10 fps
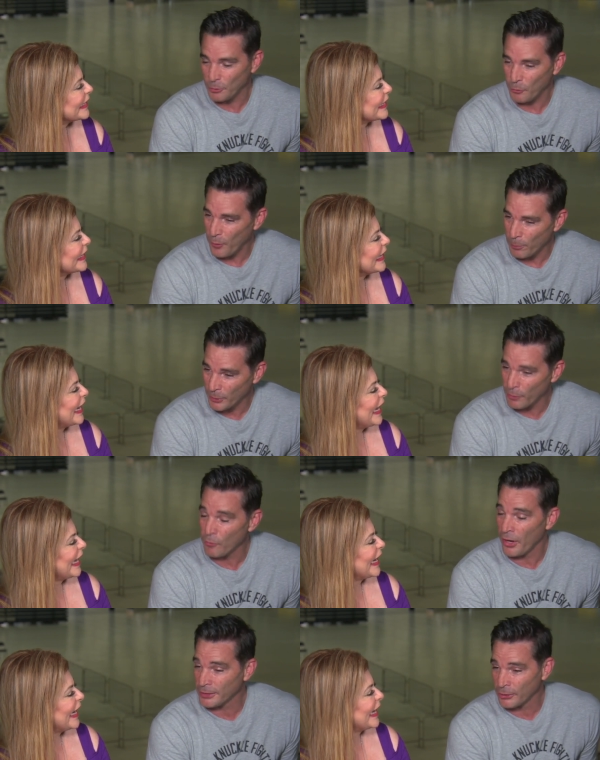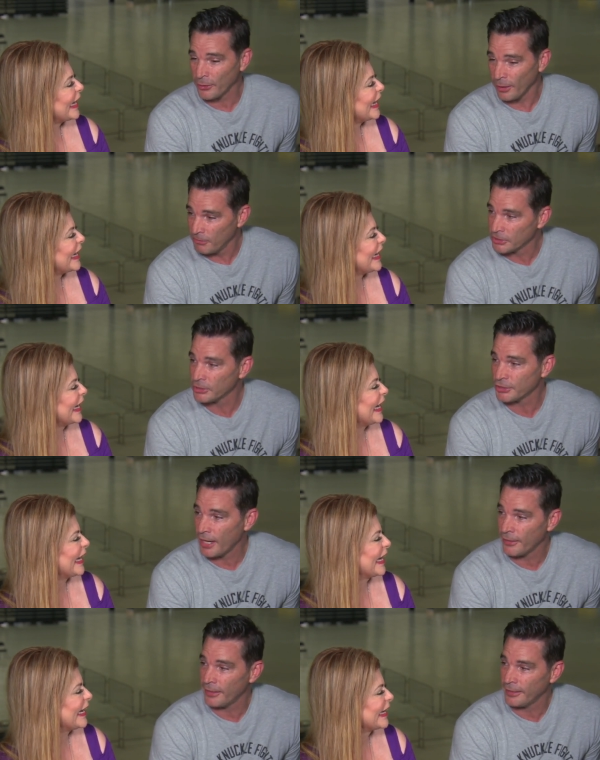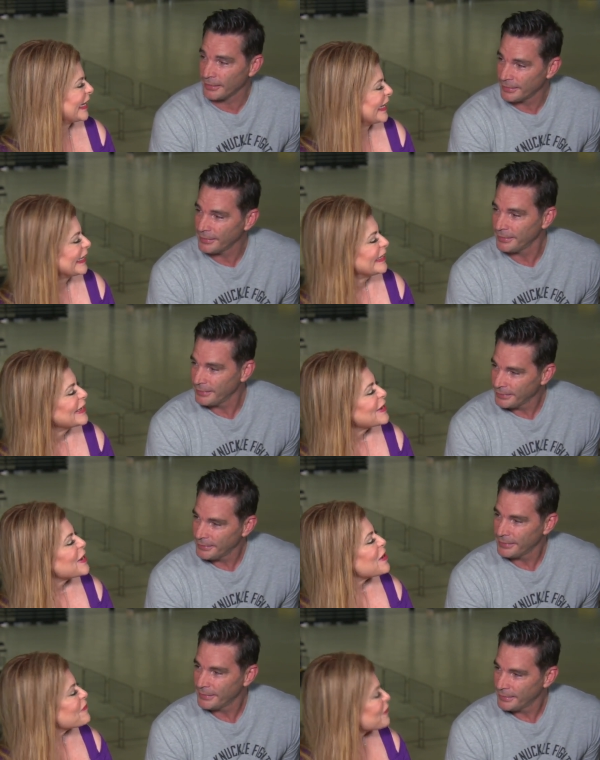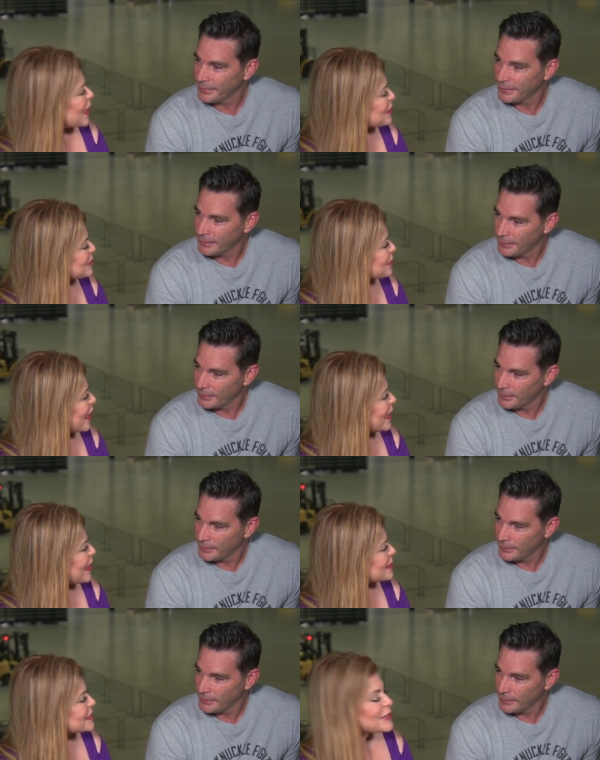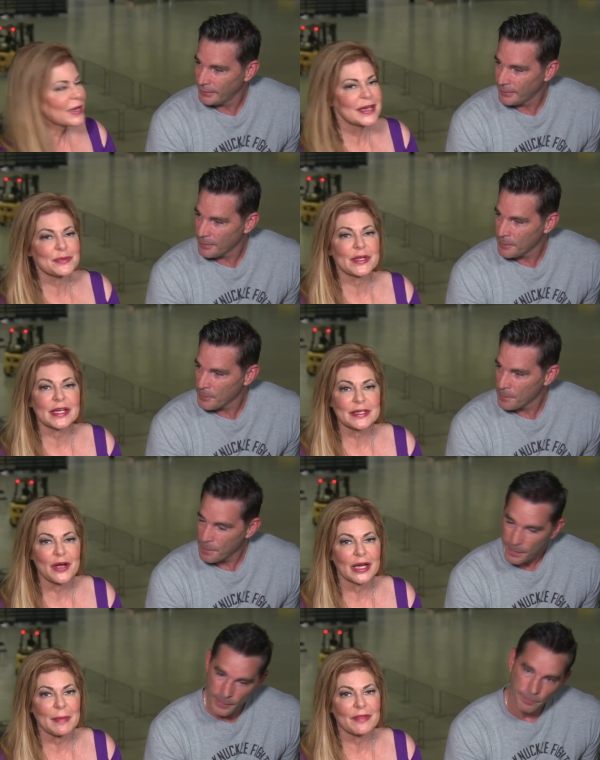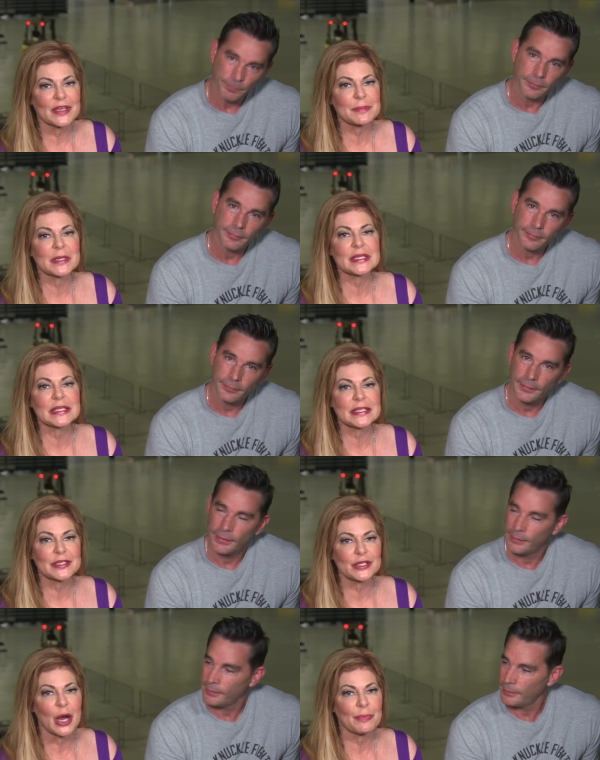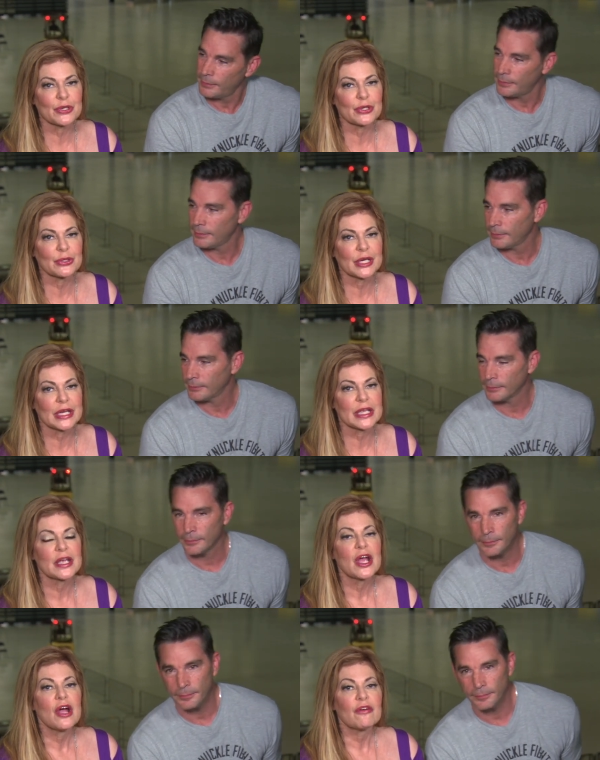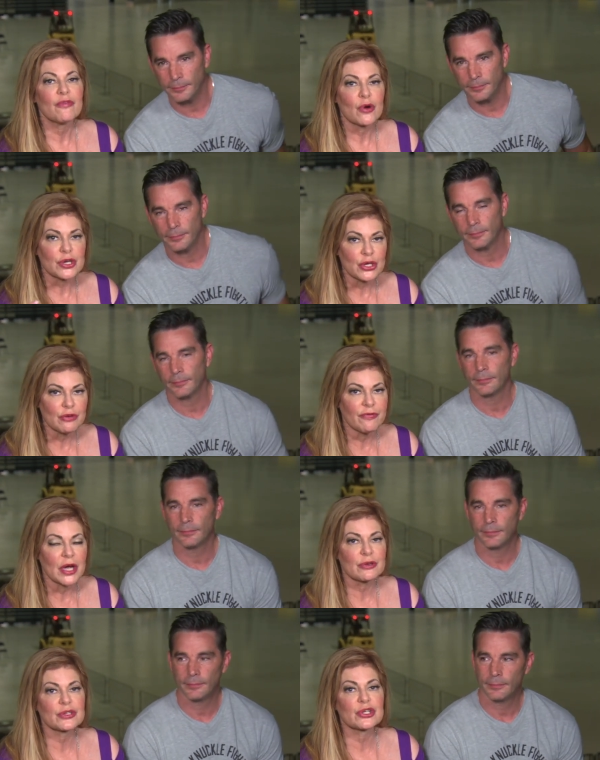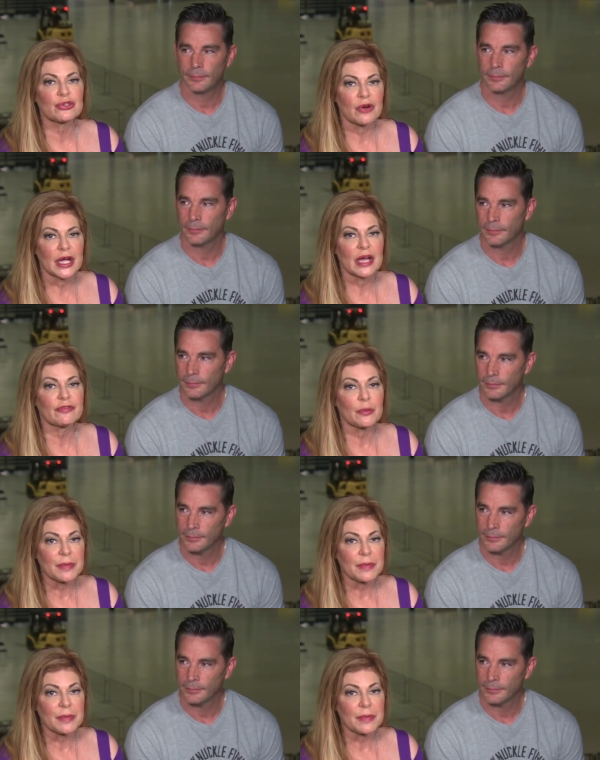Speaker 1: you for it, but the fans are going to love us on Saturday night.
Speaker 2: Fighter tryout. So, you guys, we've got to talk about this, because this is an opportunity for new fighters to try out for